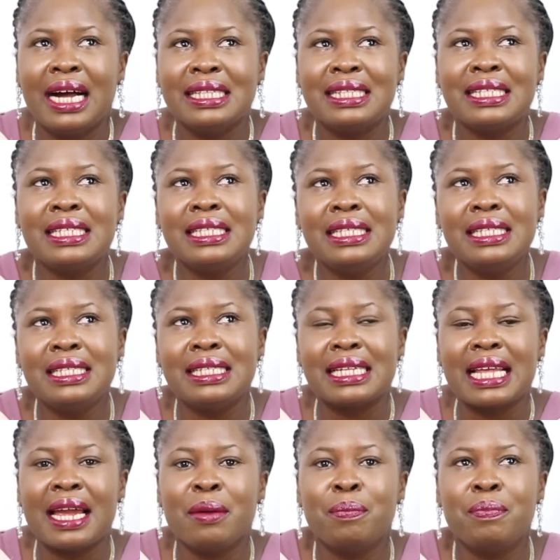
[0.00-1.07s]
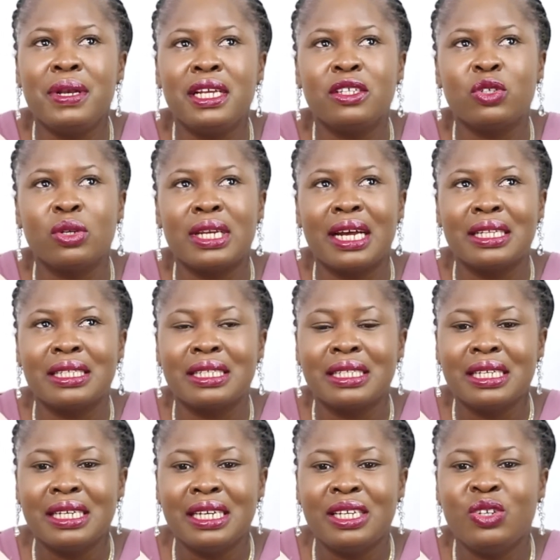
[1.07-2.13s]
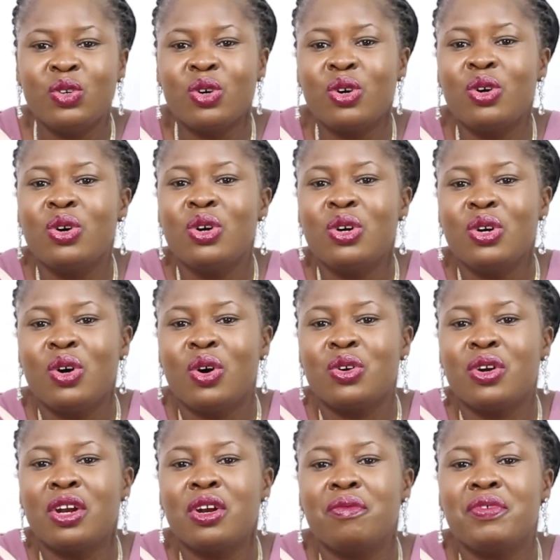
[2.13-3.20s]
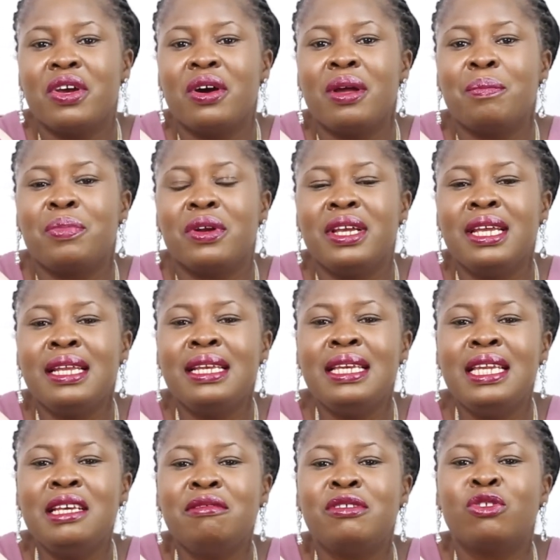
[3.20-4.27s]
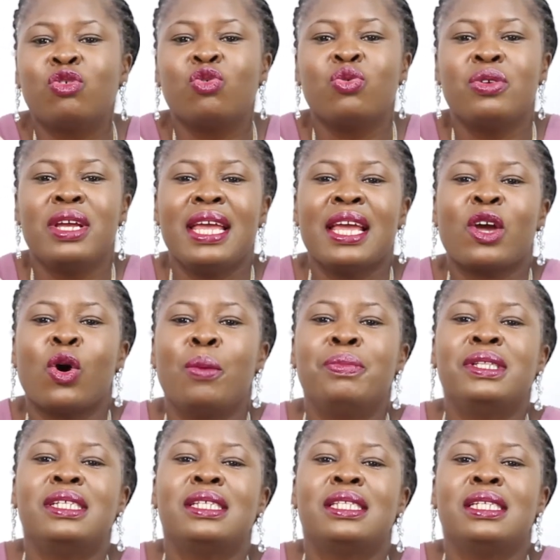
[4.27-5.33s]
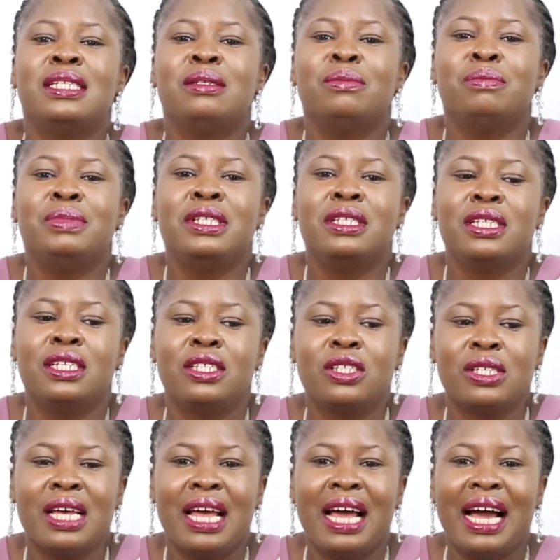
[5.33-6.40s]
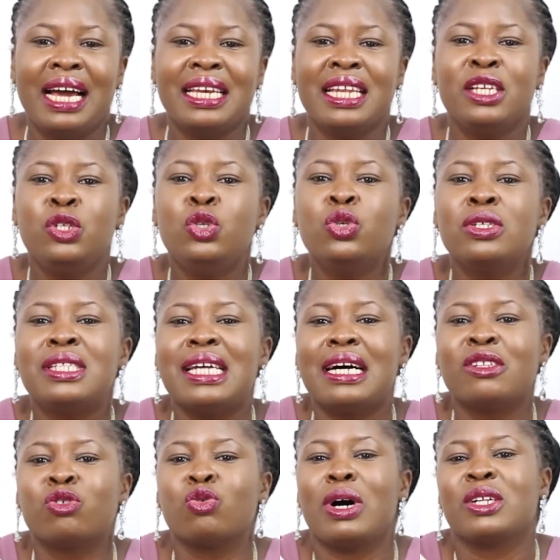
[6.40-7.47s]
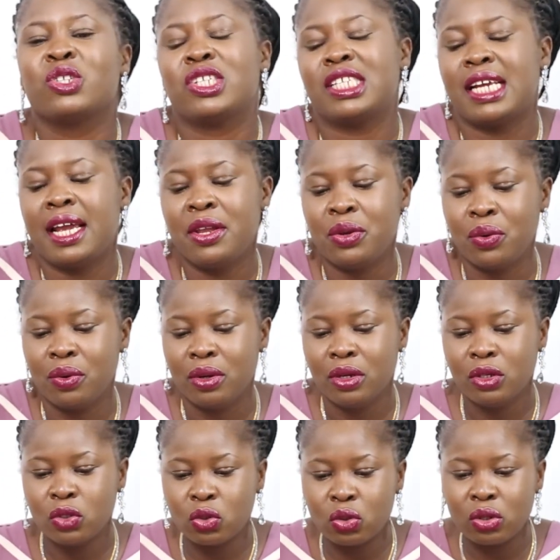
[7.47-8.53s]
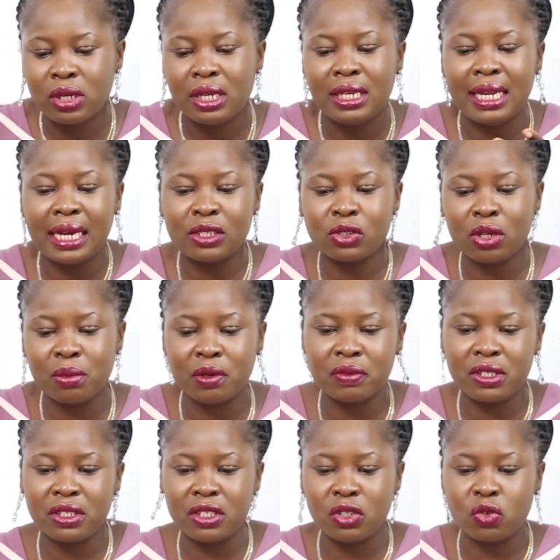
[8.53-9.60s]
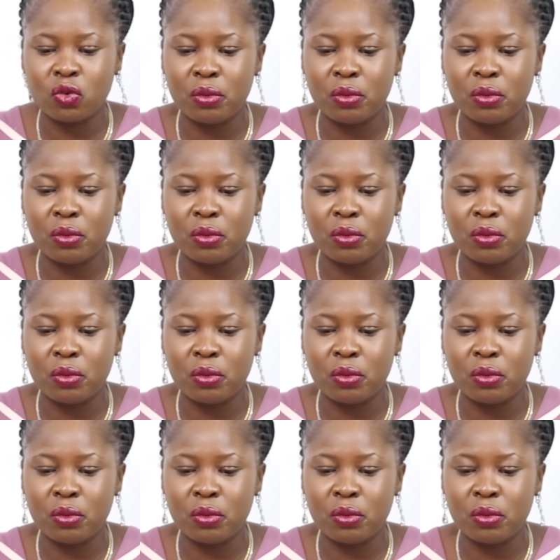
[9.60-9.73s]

things that are in place so that none of your employee leaves to a competing business and they use that to outshine you. So there are some of the things